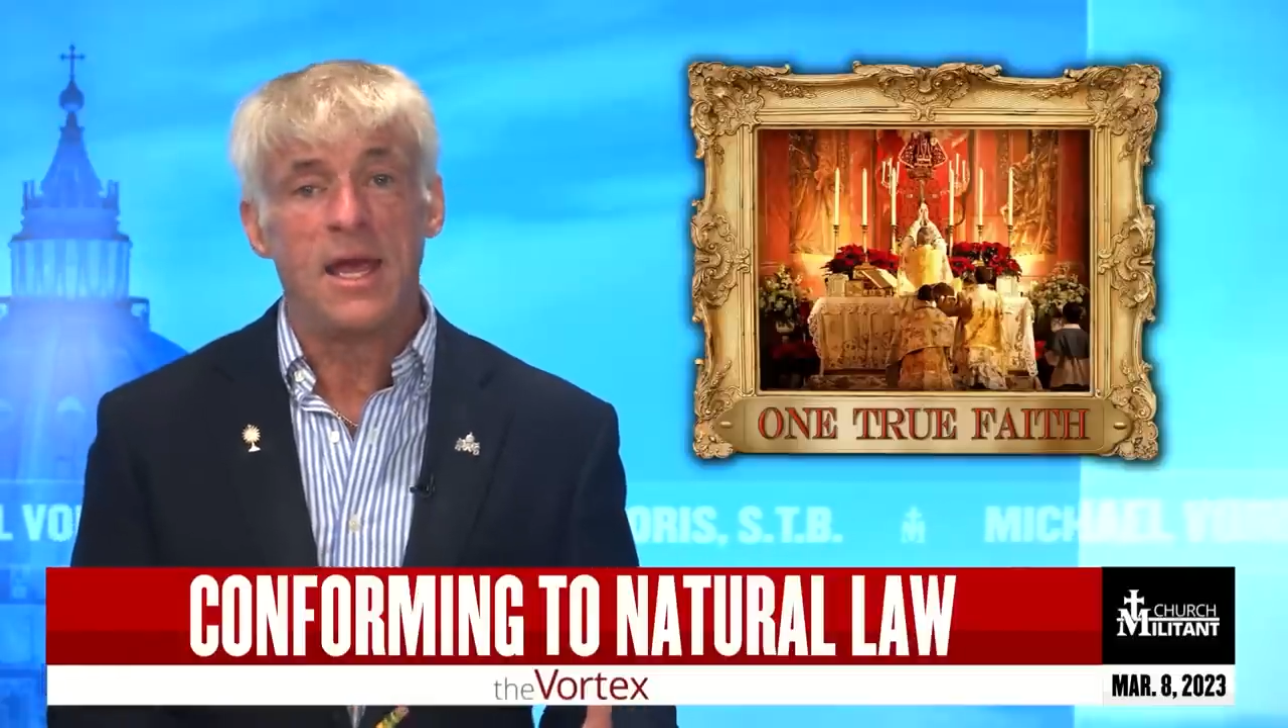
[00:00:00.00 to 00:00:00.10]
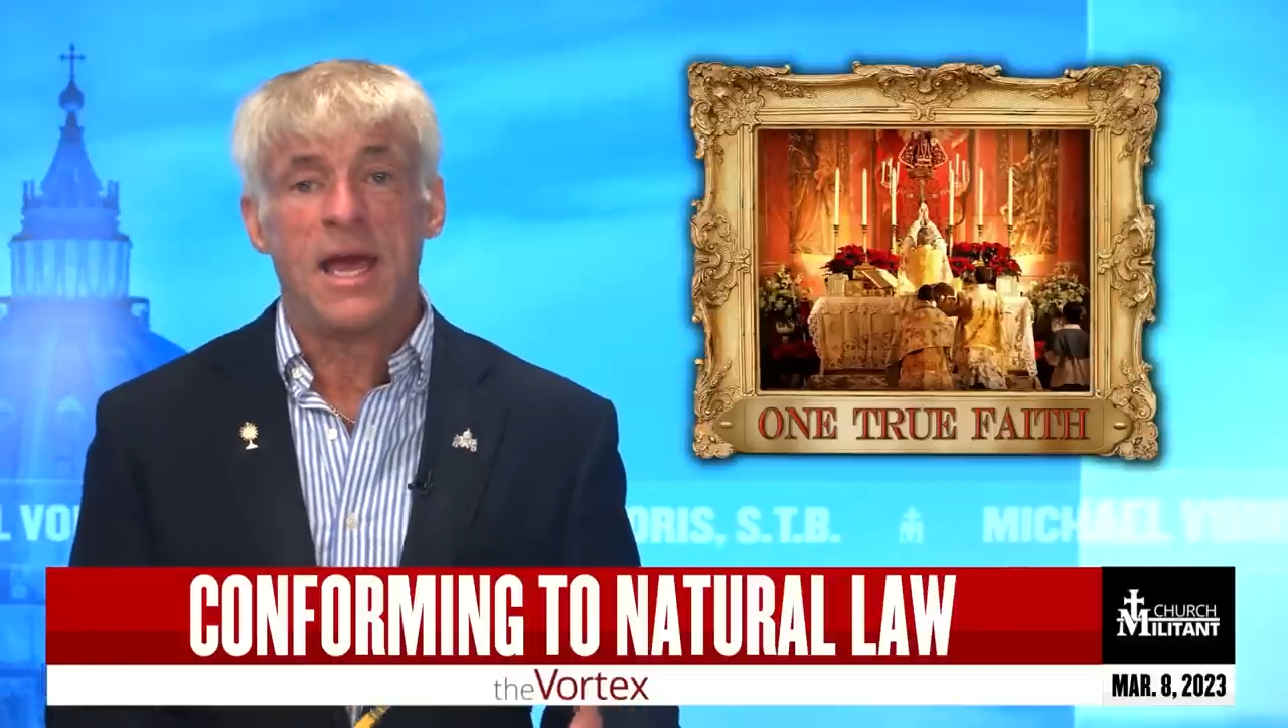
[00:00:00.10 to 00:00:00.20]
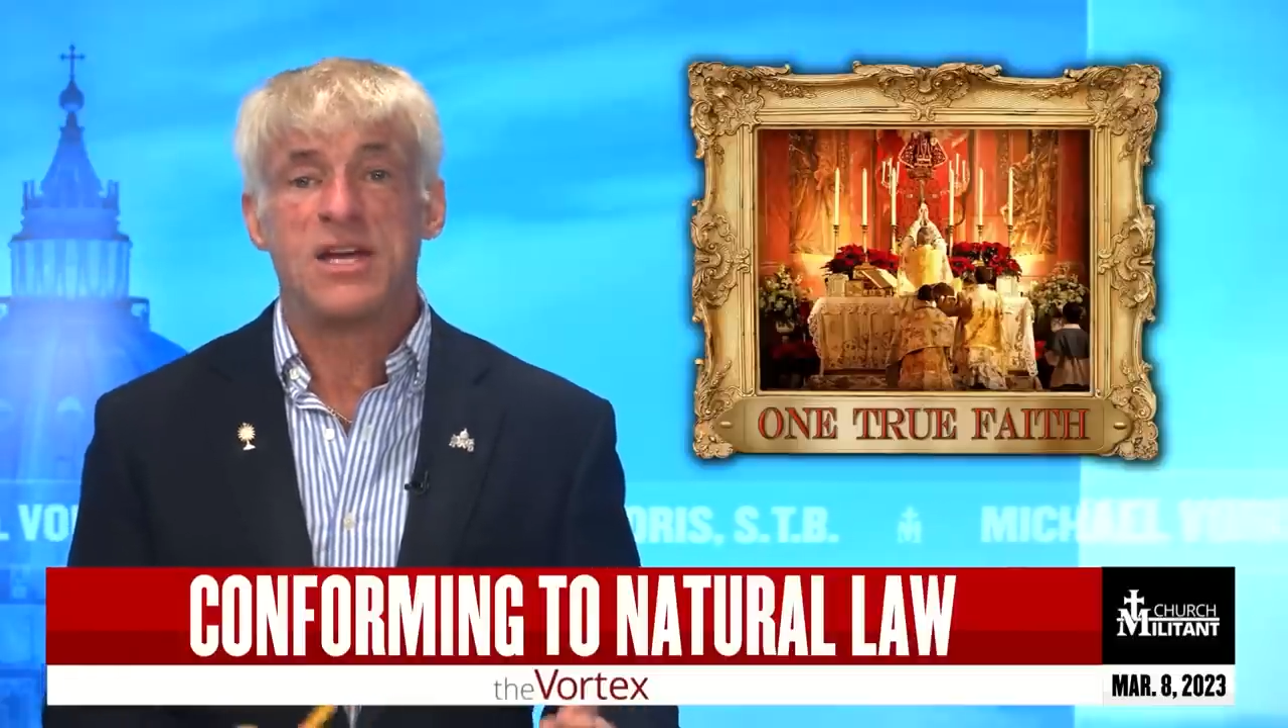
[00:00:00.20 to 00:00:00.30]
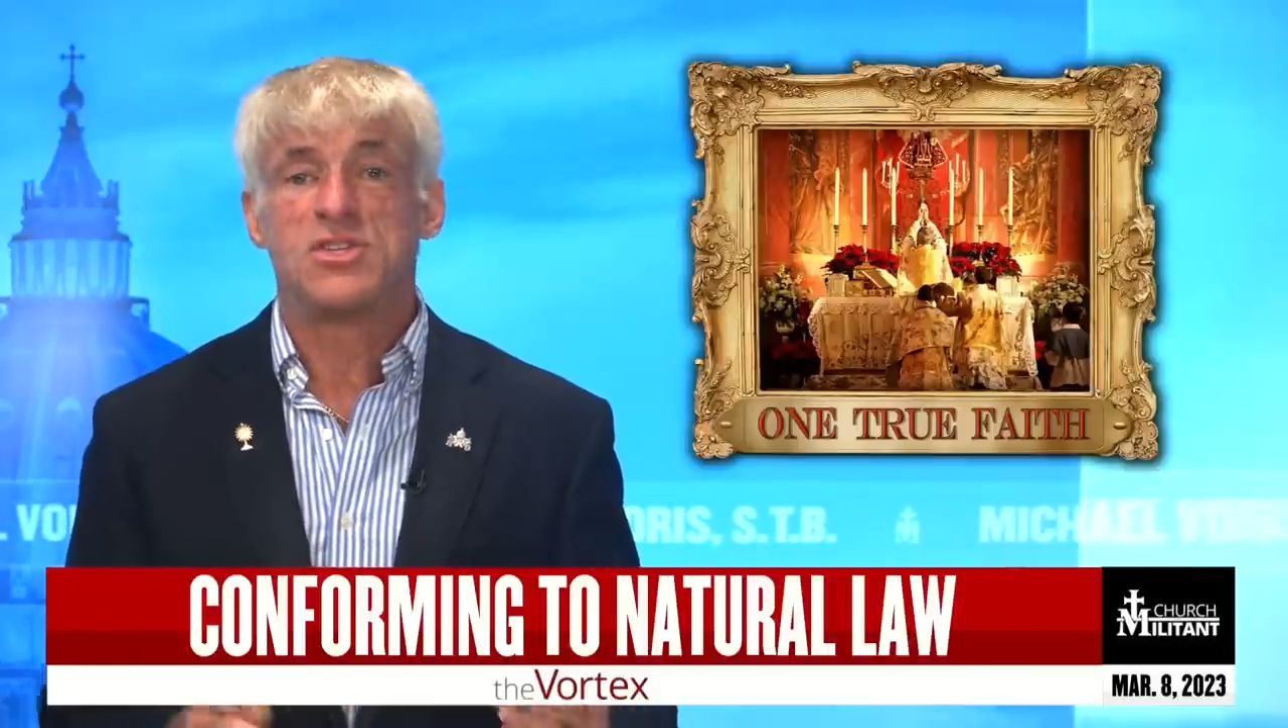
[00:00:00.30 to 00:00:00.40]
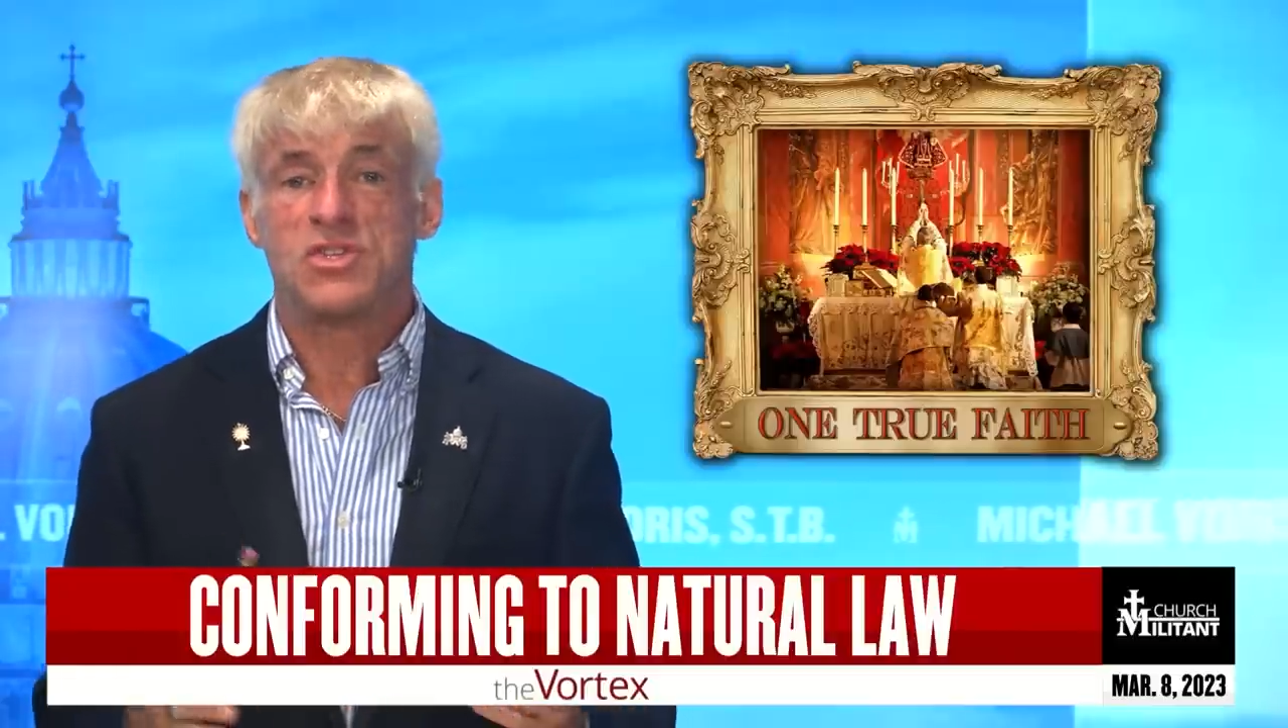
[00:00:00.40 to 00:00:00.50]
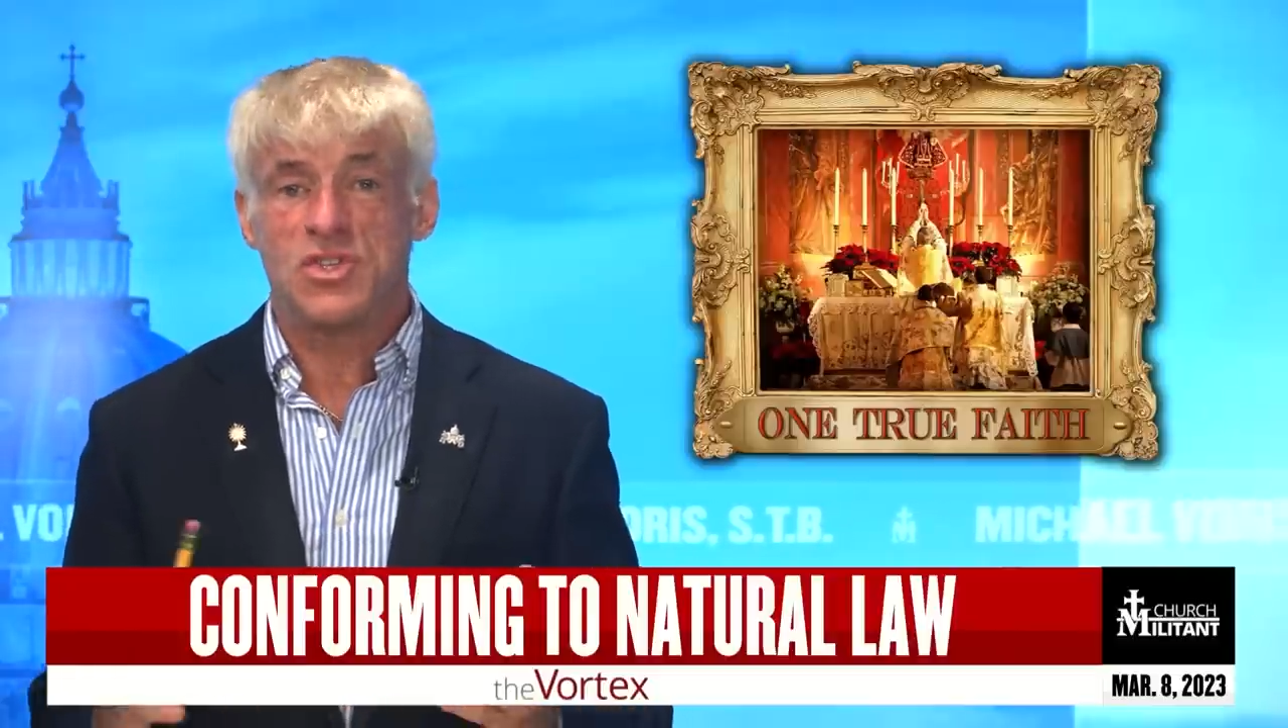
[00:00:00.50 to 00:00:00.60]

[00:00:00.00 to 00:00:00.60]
as the